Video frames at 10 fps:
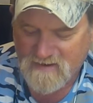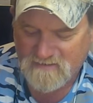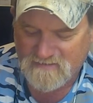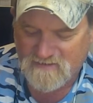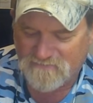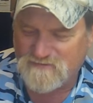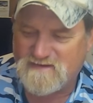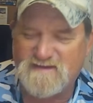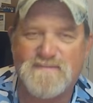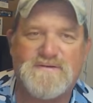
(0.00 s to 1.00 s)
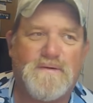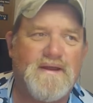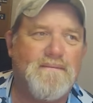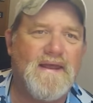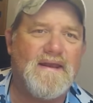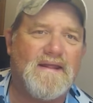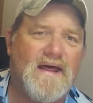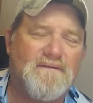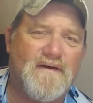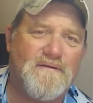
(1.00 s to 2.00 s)
The differences between me and a
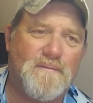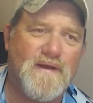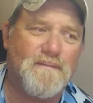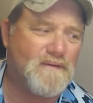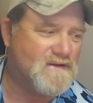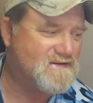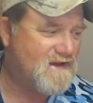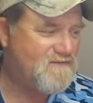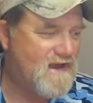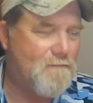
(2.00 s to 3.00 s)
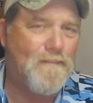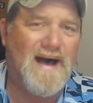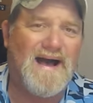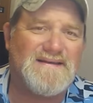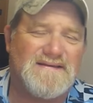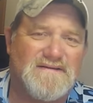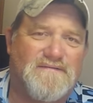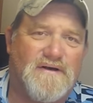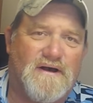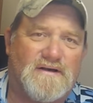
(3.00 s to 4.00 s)
lot of other people is I've got boxes of
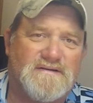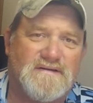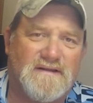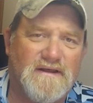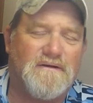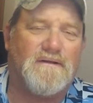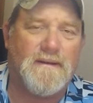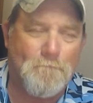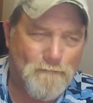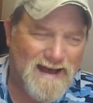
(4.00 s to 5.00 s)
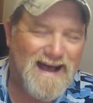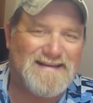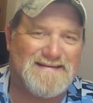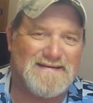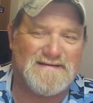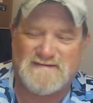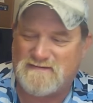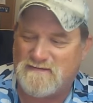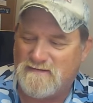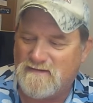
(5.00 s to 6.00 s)
hooks, literally boxes
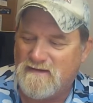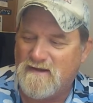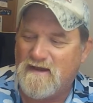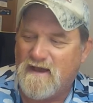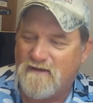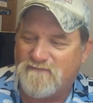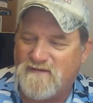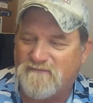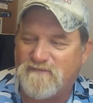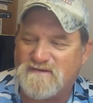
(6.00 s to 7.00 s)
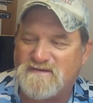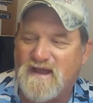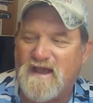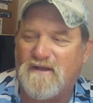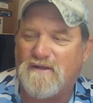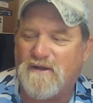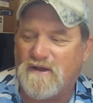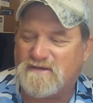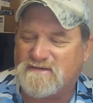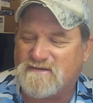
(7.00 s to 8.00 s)
of different style
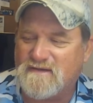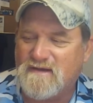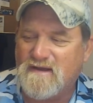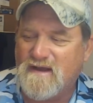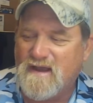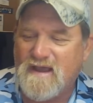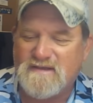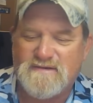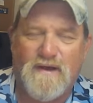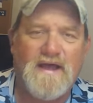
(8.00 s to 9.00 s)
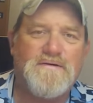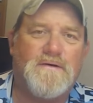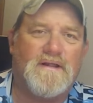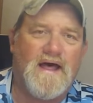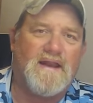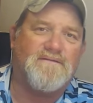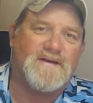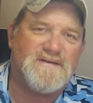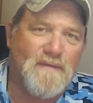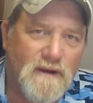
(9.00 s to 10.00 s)
hooks. So I do a lot of
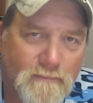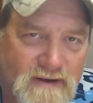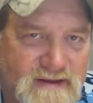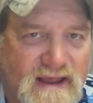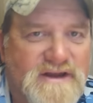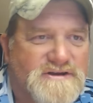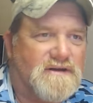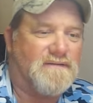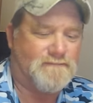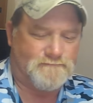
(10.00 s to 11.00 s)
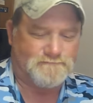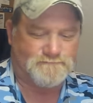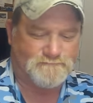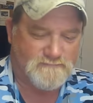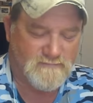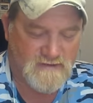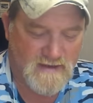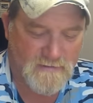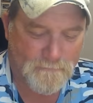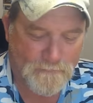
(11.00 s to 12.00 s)
experimentation.
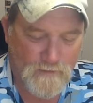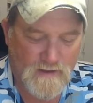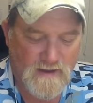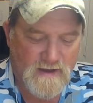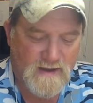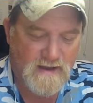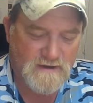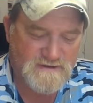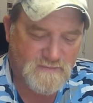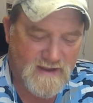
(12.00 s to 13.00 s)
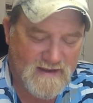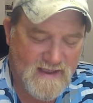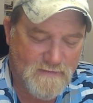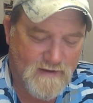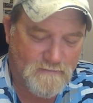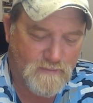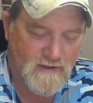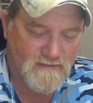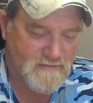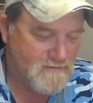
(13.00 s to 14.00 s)
Okay, here's what I came up
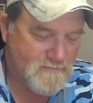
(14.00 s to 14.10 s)
with.